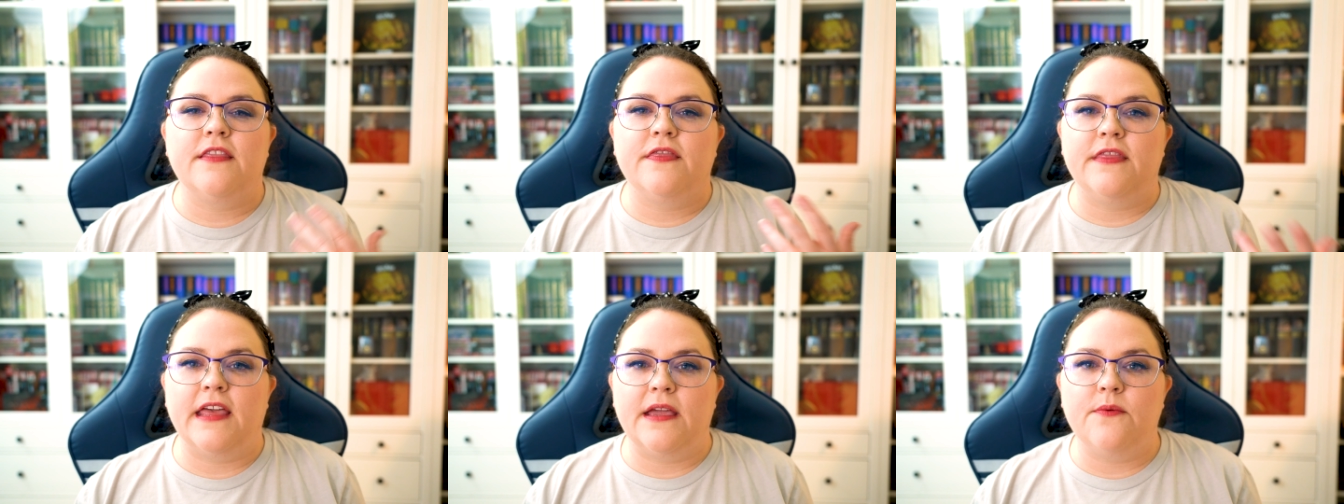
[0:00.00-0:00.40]

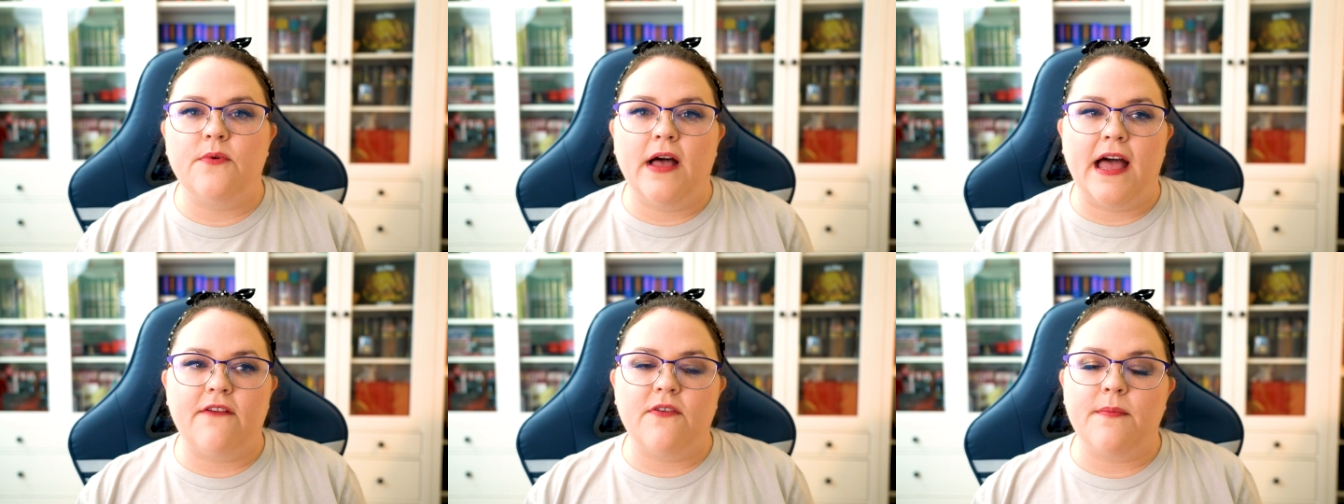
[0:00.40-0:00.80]
they
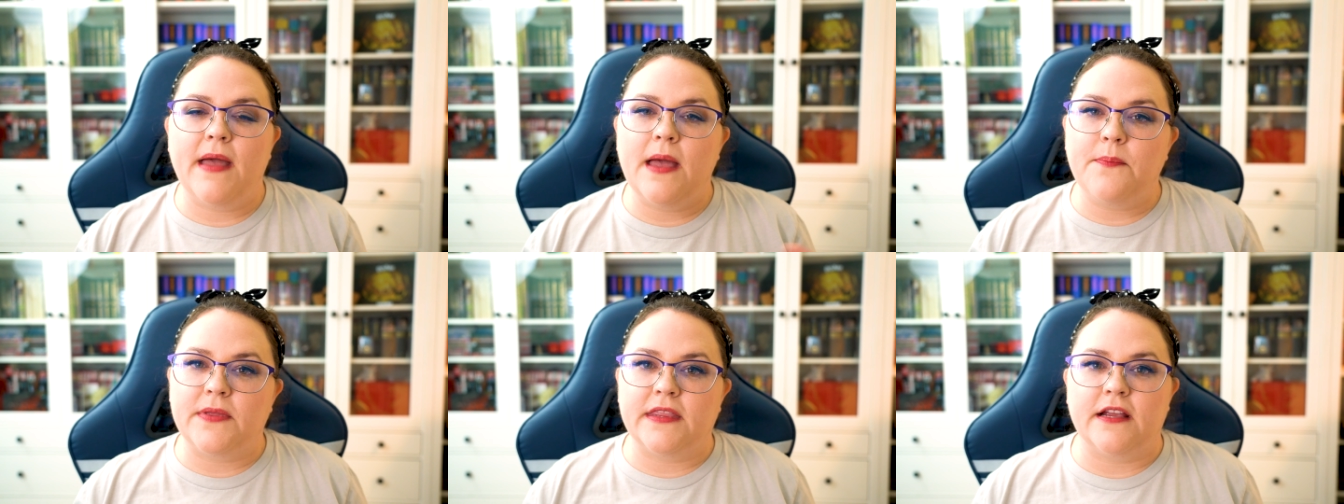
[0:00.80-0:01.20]
will have a
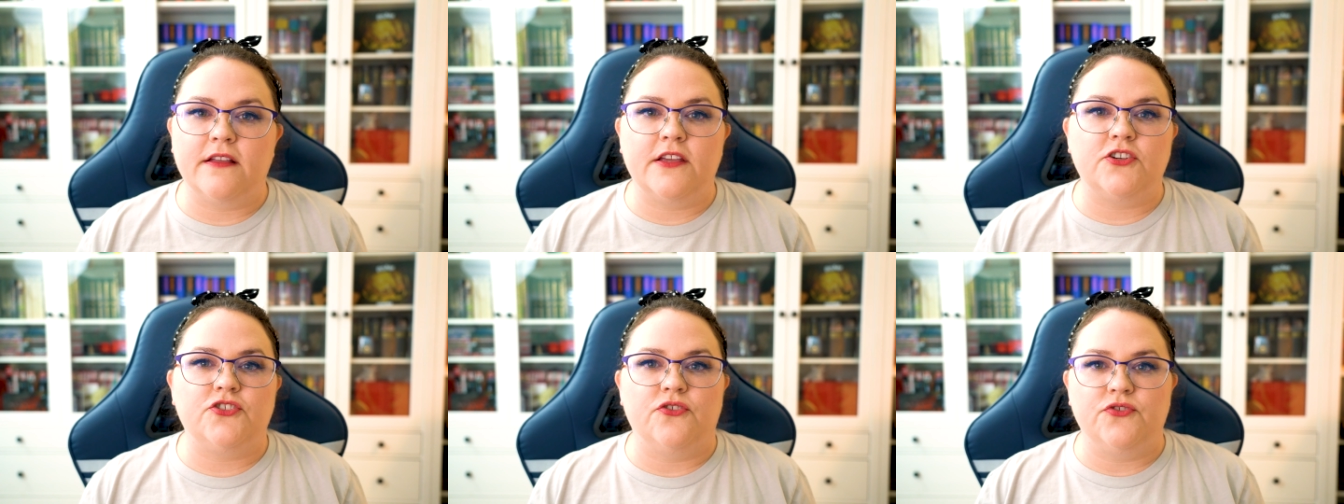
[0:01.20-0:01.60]
map in there
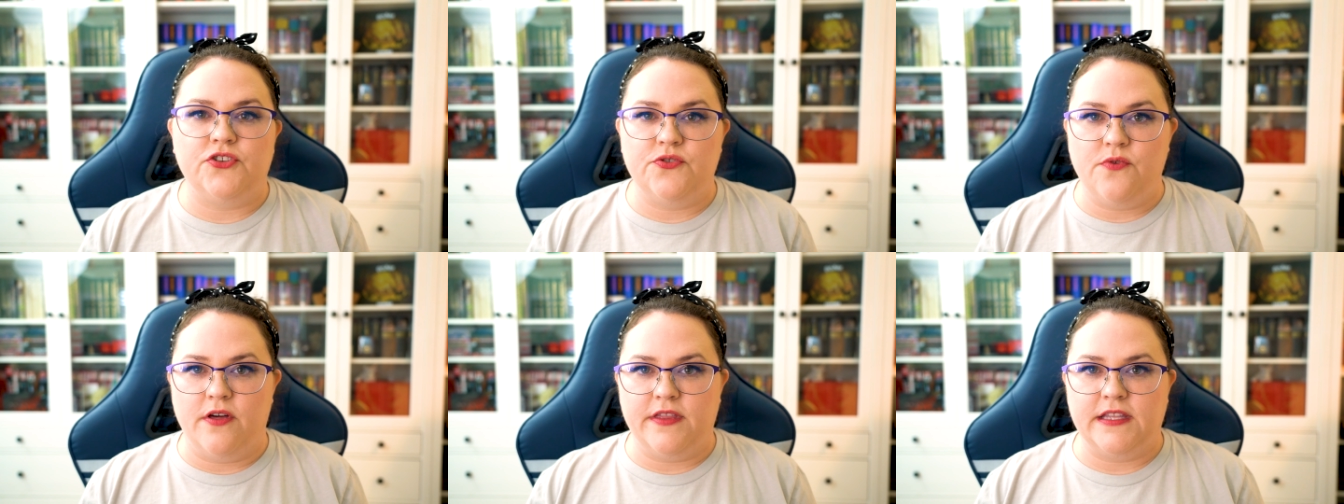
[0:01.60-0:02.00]
that shows
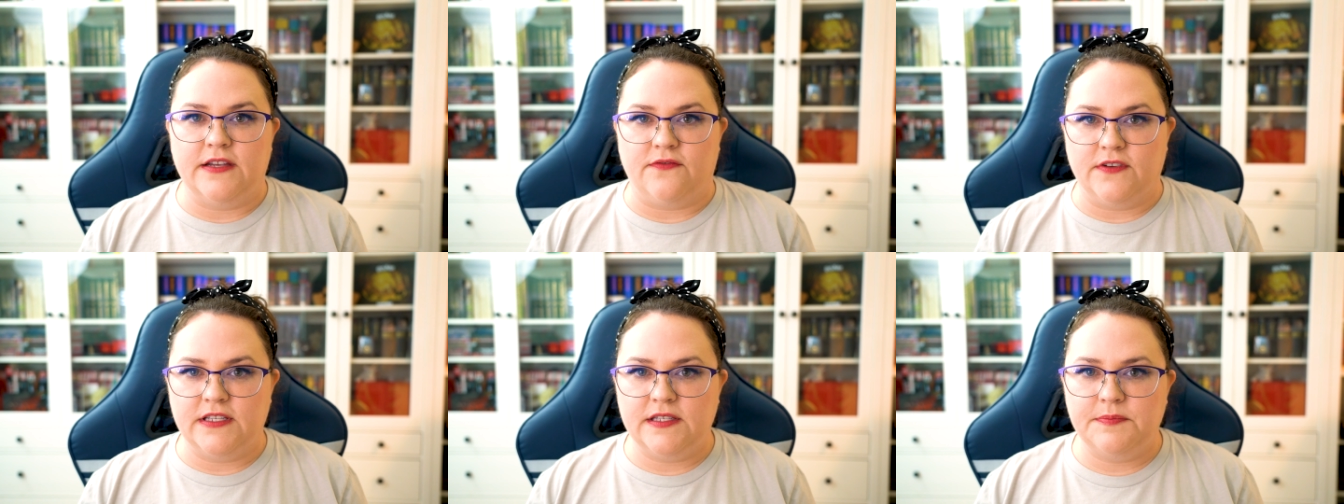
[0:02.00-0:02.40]
you all the
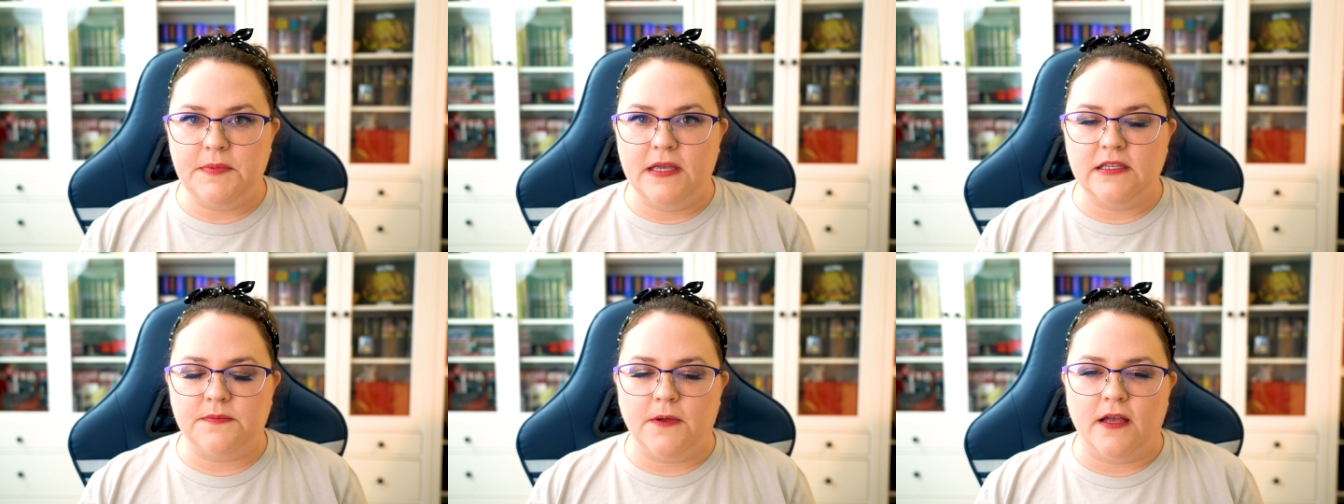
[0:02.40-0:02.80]
different
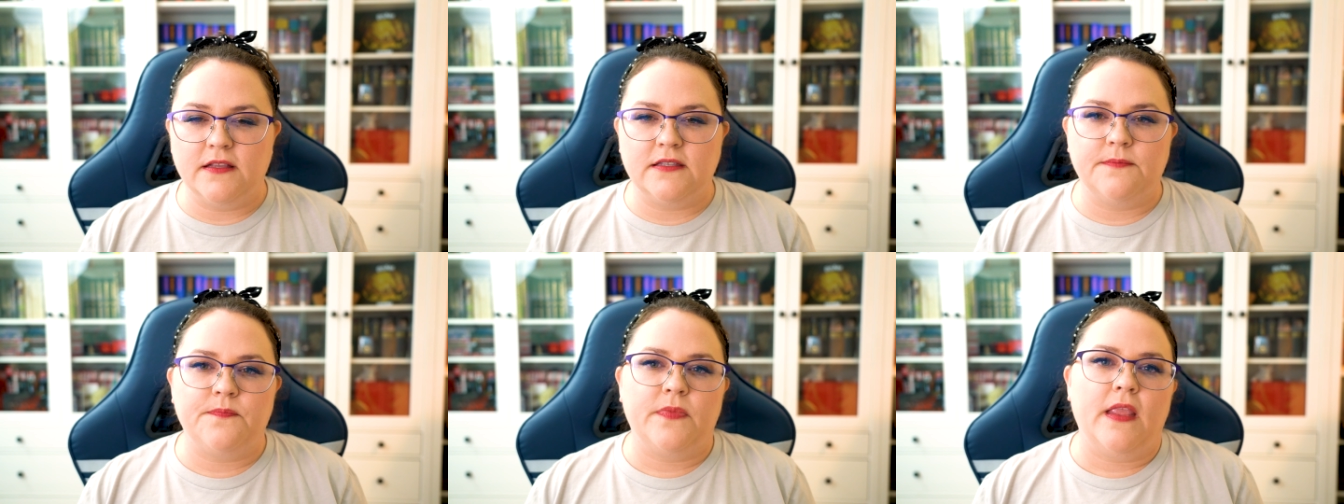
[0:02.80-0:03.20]
spell
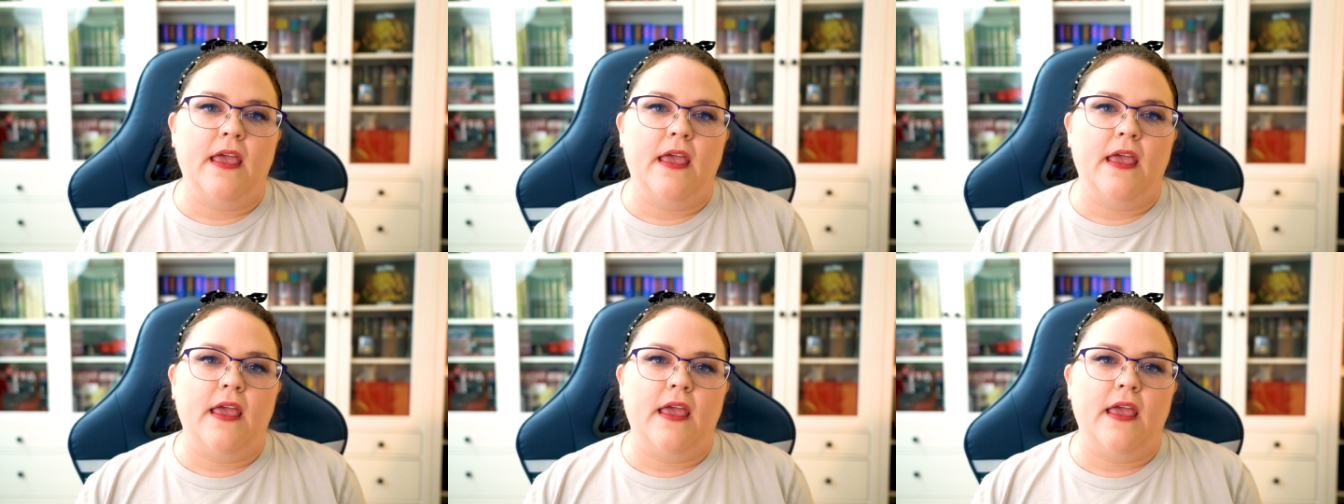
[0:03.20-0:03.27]
spots.